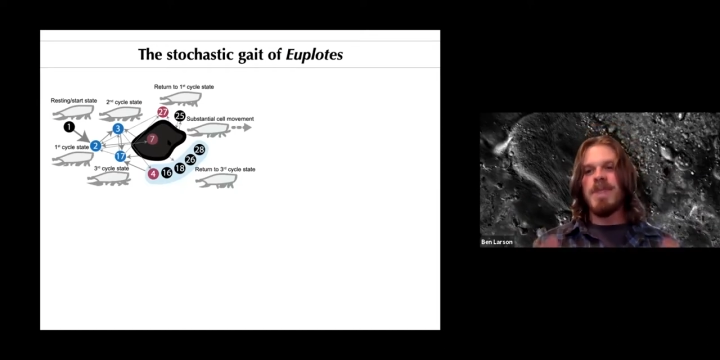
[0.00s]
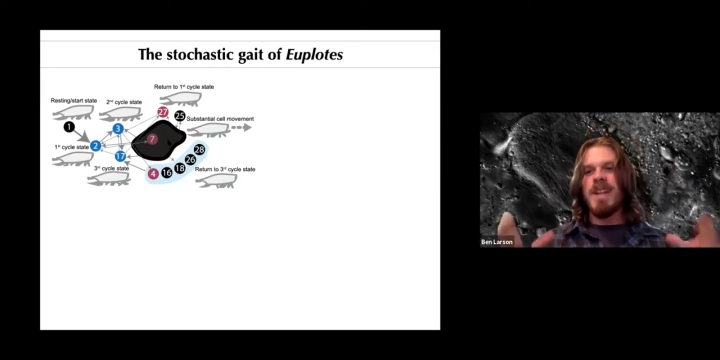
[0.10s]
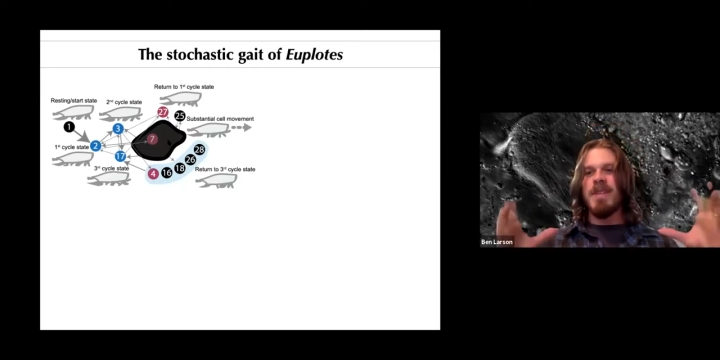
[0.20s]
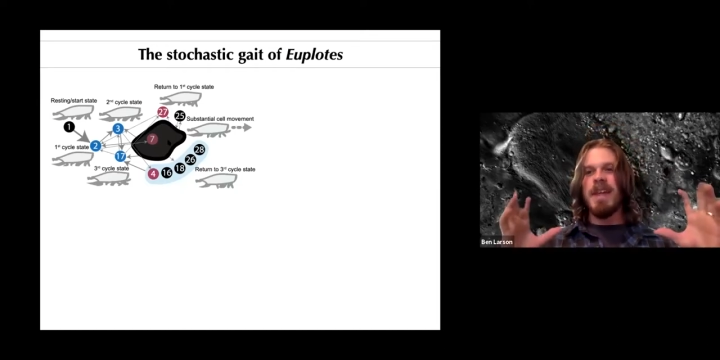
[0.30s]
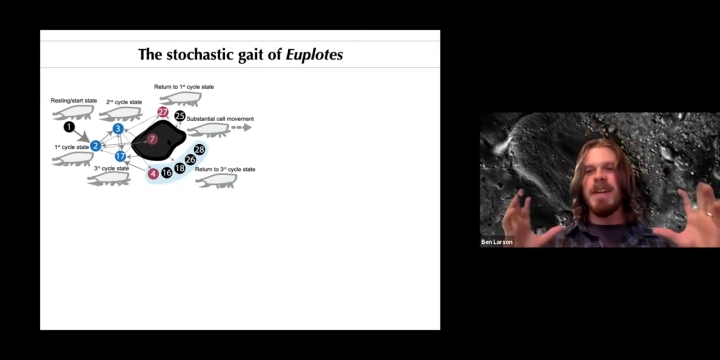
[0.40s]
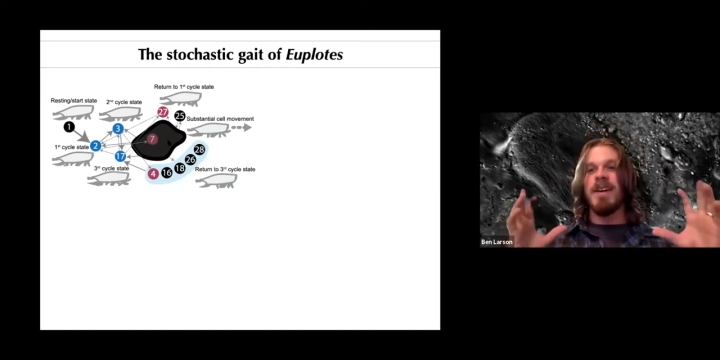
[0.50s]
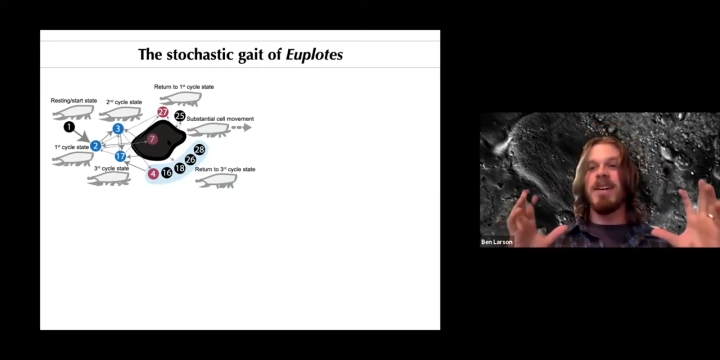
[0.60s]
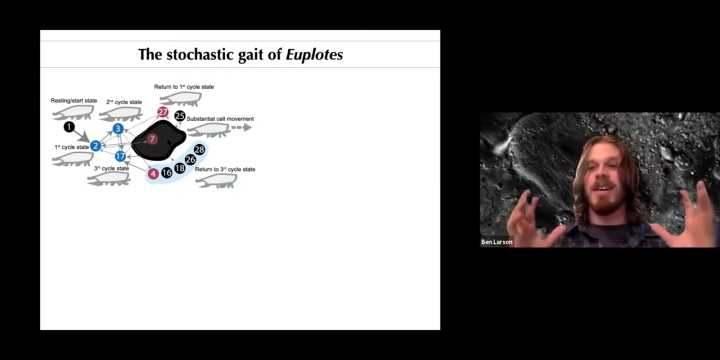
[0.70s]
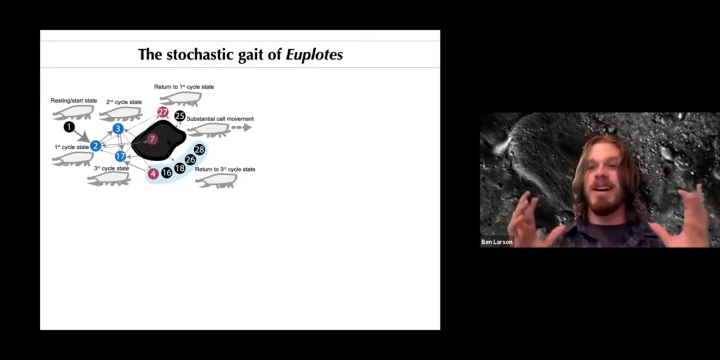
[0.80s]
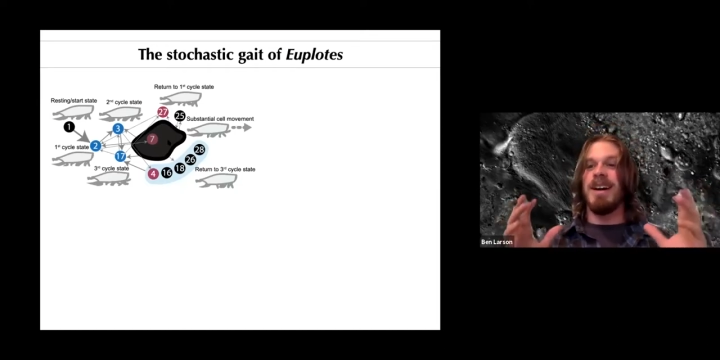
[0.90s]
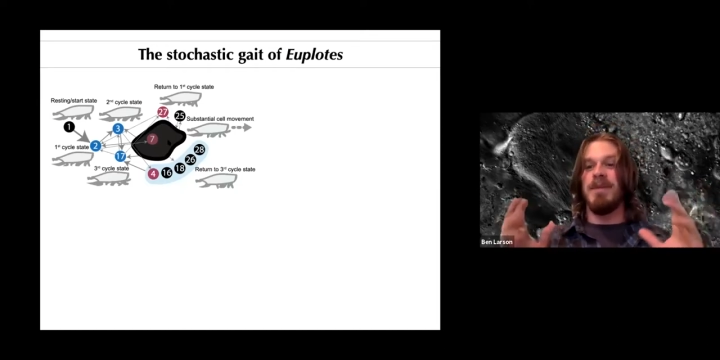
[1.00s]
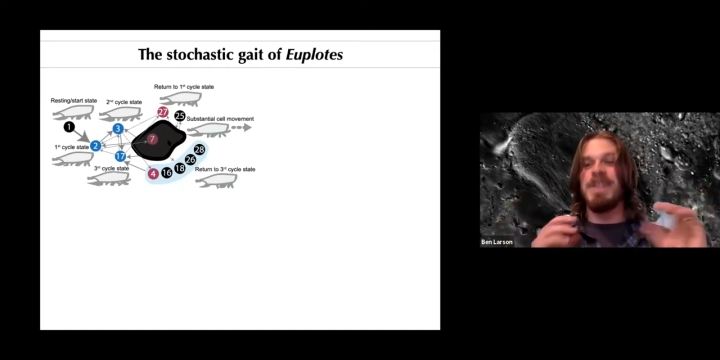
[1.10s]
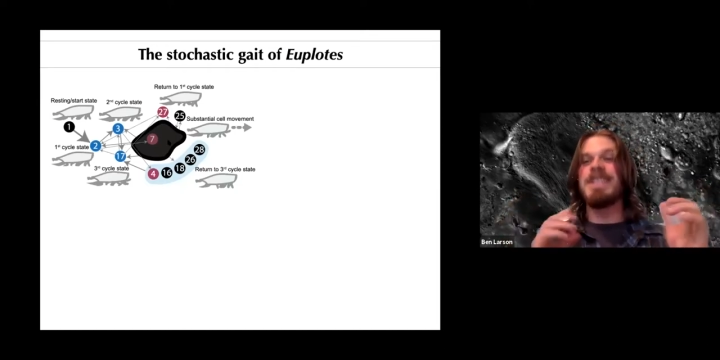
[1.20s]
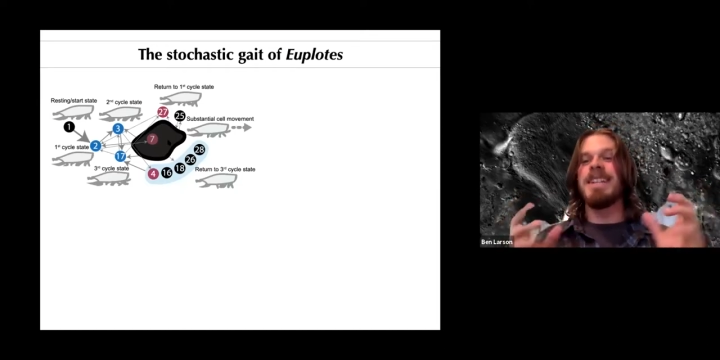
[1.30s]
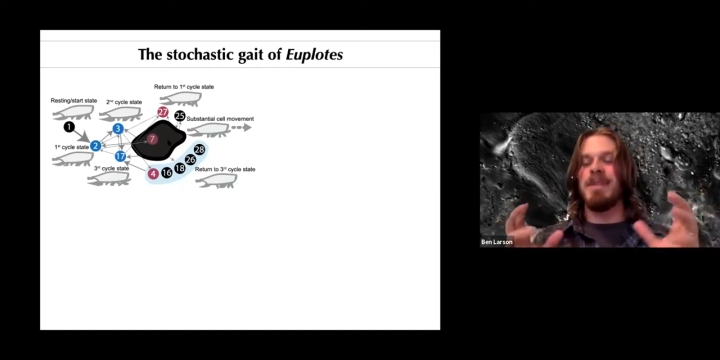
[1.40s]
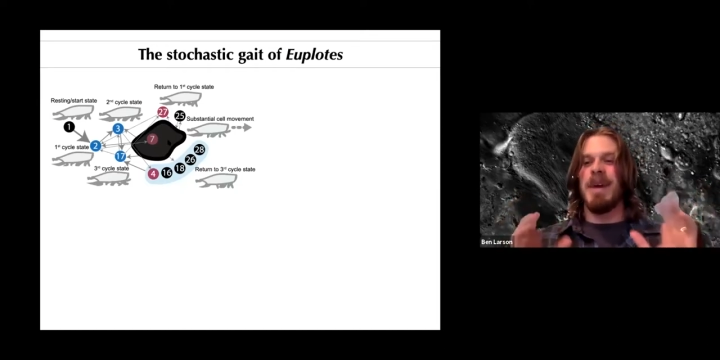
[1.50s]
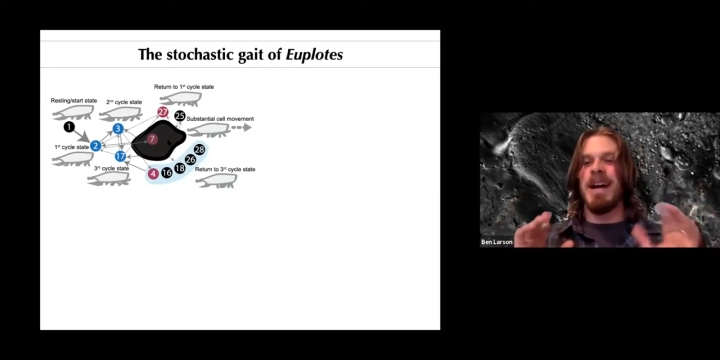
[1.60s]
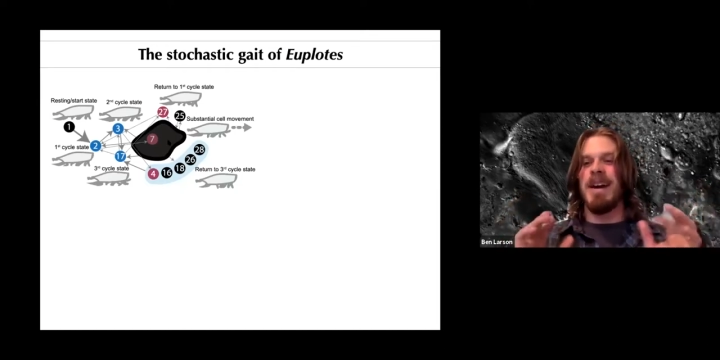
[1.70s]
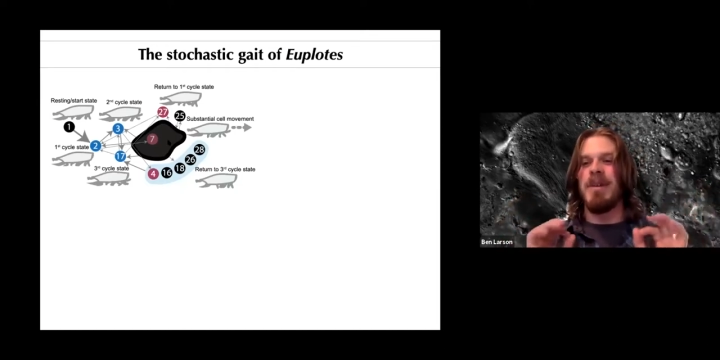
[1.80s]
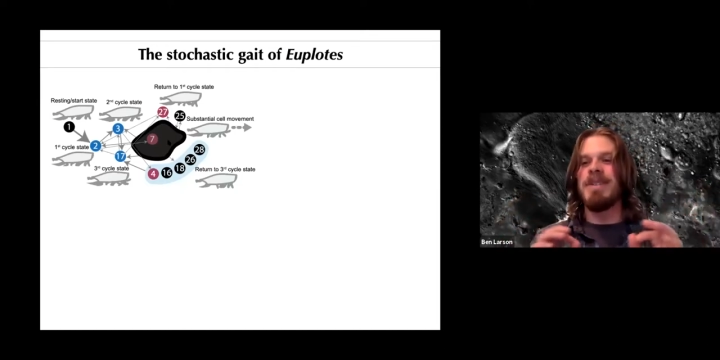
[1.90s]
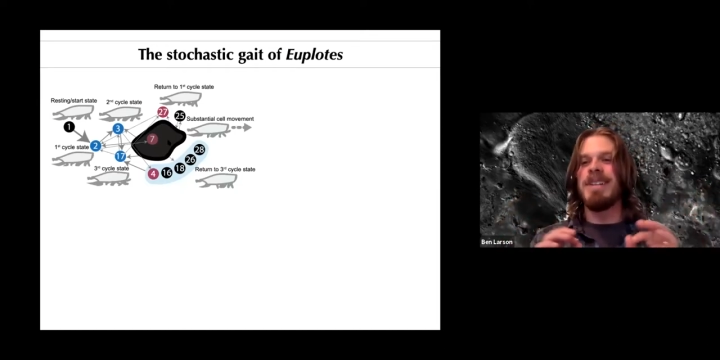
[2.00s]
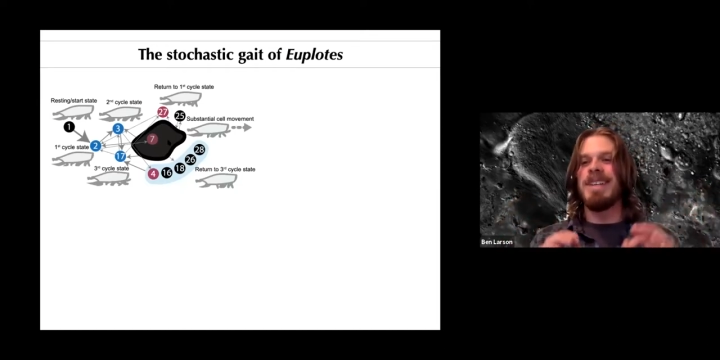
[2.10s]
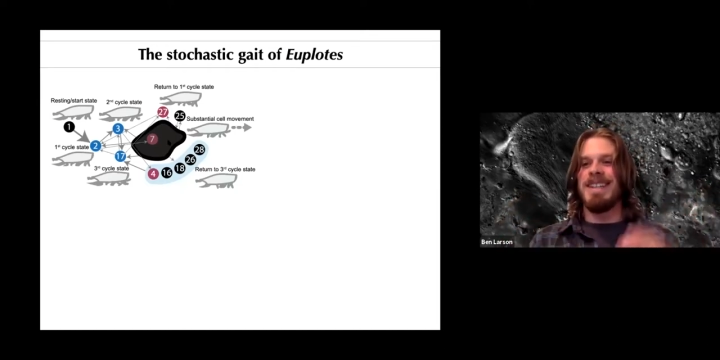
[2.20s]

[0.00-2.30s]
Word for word: that are uh, visited by only